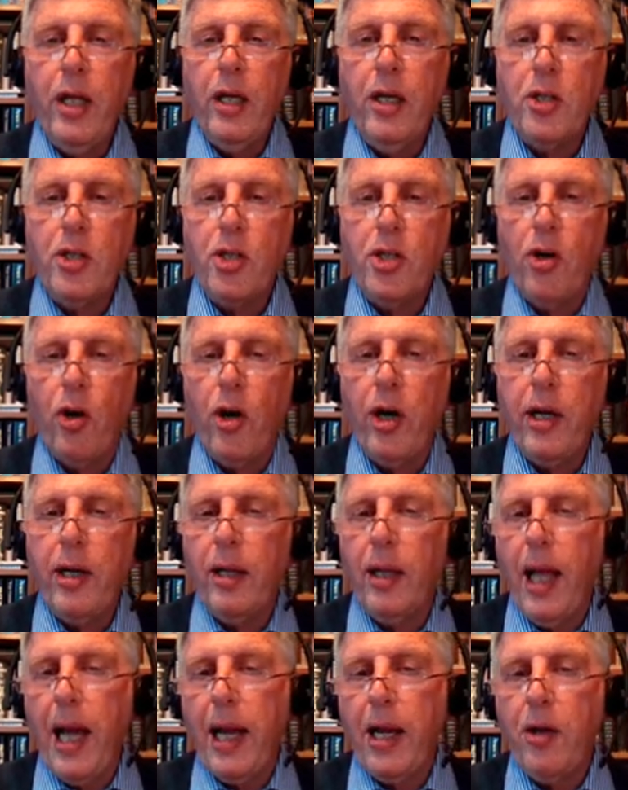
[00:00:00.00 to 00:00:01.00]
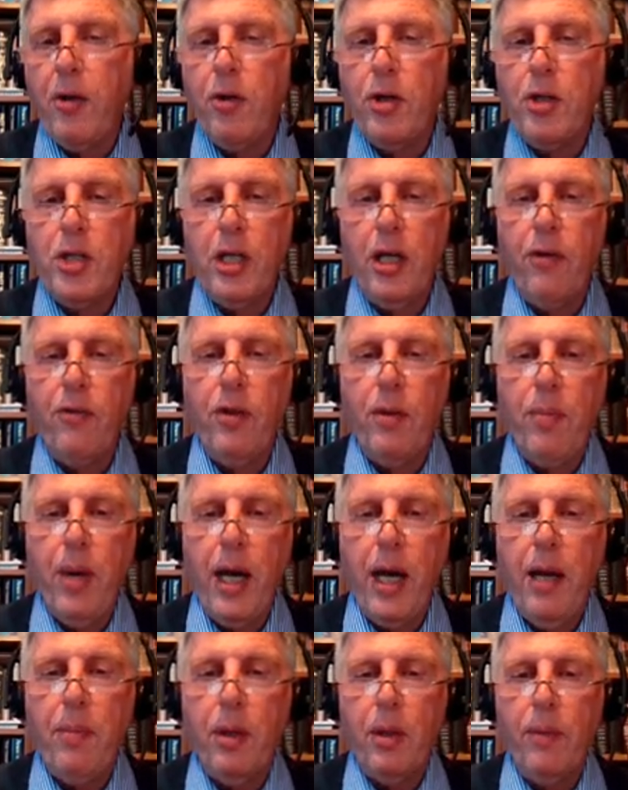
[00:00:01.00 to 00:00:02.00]
the historical accuracy of the
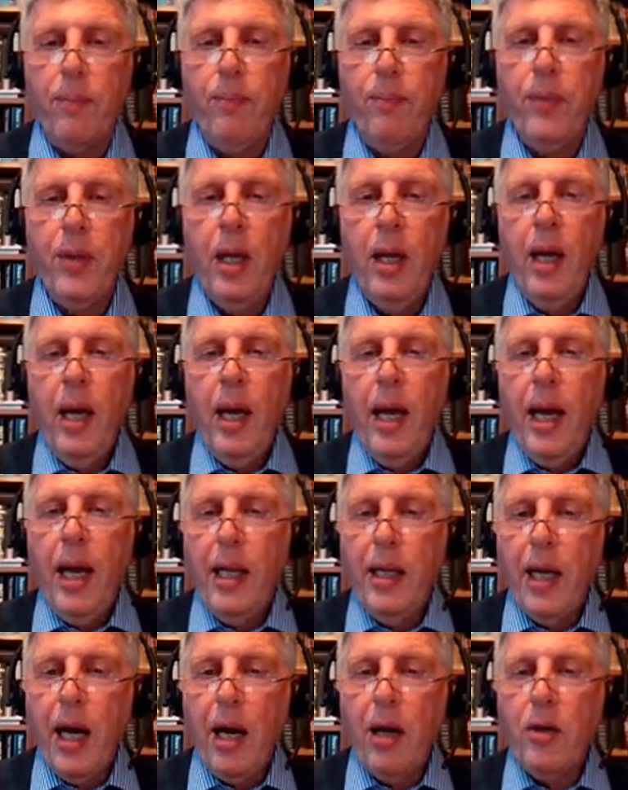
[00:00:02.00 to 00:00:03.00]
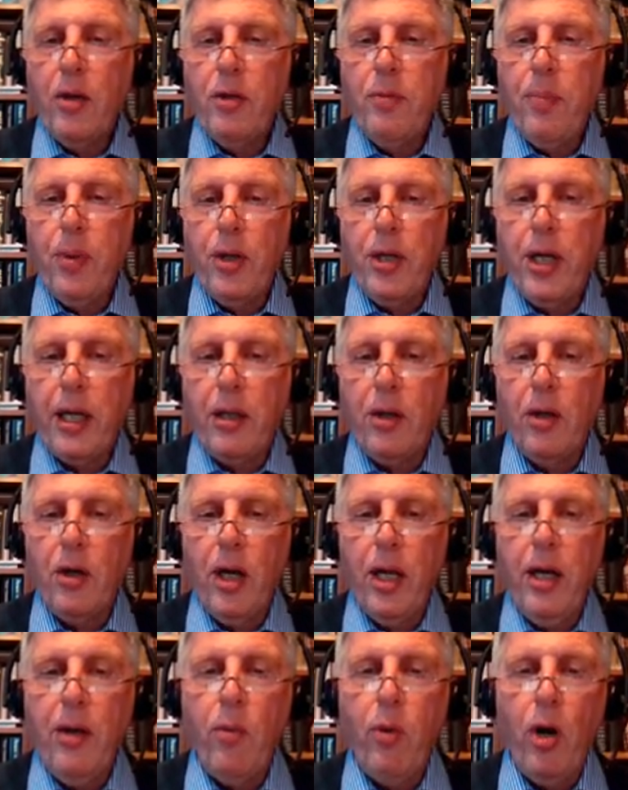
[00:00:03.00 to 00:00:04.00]
Bible. In Ireland,
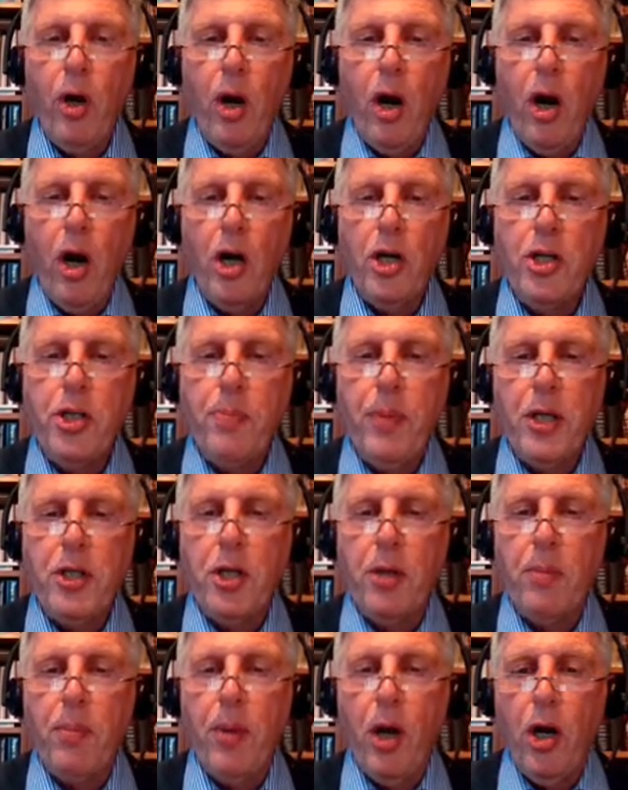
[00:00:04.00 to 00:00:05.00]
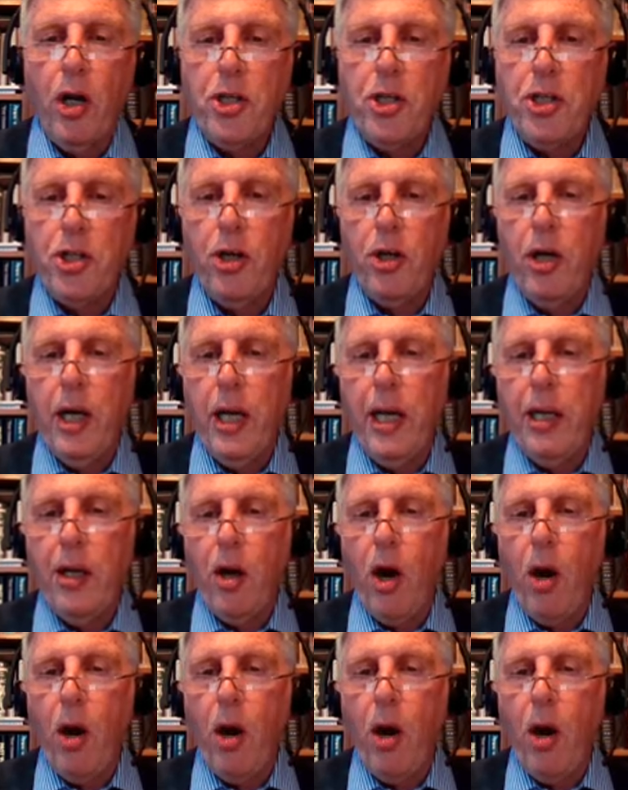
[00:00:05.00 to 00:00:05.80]
particularly, where Archbishop Ussher in